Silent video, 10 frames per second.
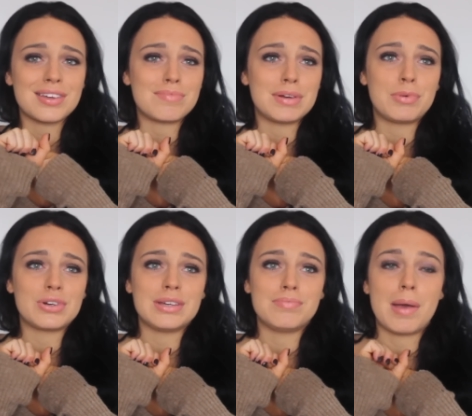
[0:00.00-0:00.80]
My
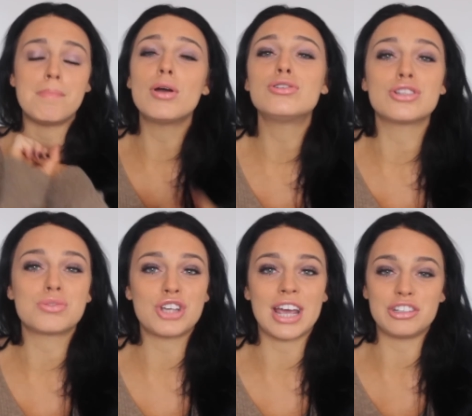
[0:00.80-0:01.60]
body, my
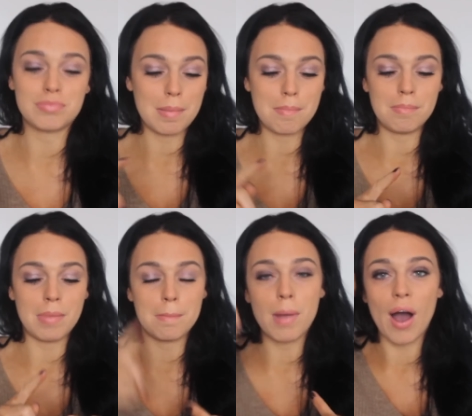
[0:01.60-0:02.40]
emotions were changing. My
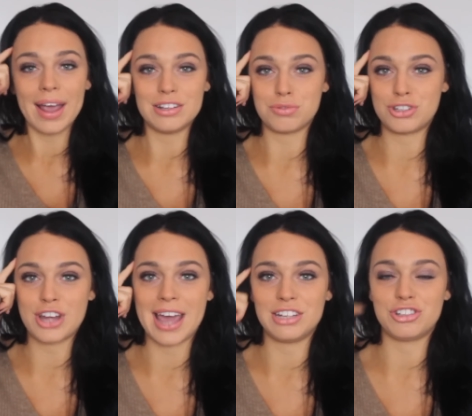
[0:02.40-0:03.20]
my mind was
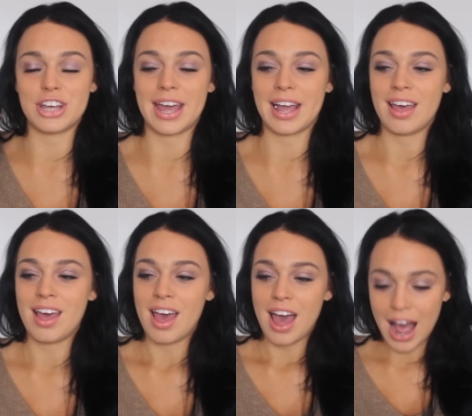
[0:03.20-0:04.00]
changing,
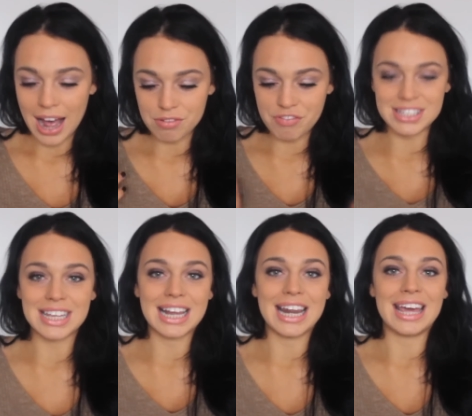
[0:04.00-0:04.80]
and
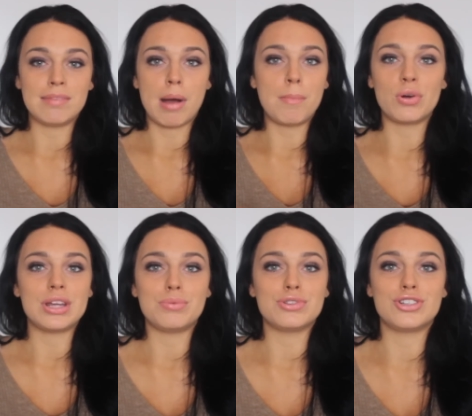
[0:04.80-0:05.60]
physically my
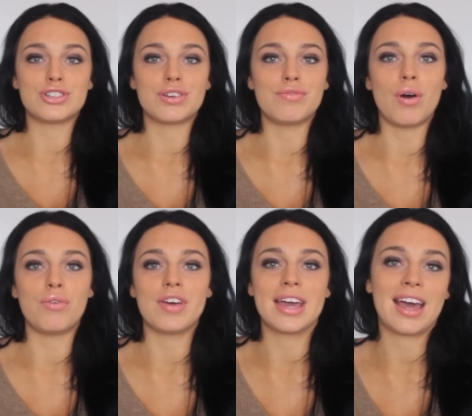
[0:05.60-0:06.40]
body was just
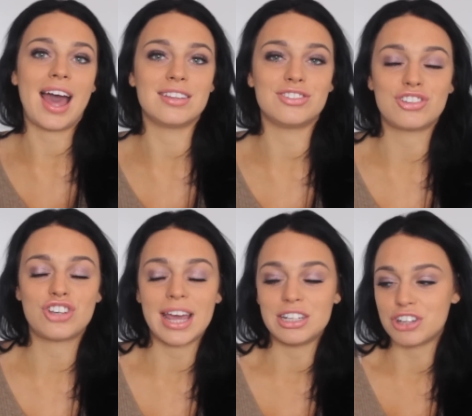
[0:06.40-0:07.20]
evolving and just
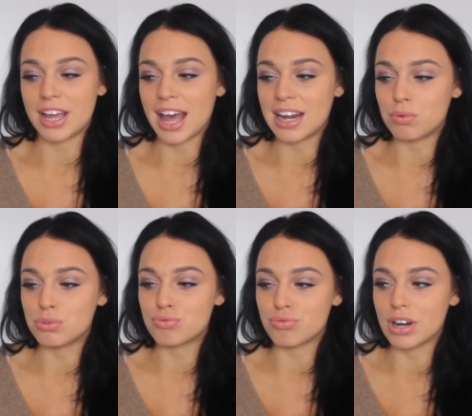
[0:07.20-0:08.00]
changing and it
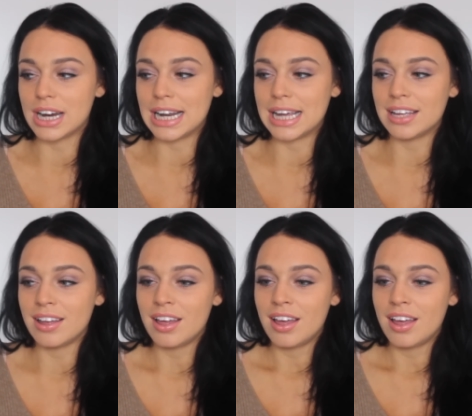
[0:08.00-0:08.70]
was really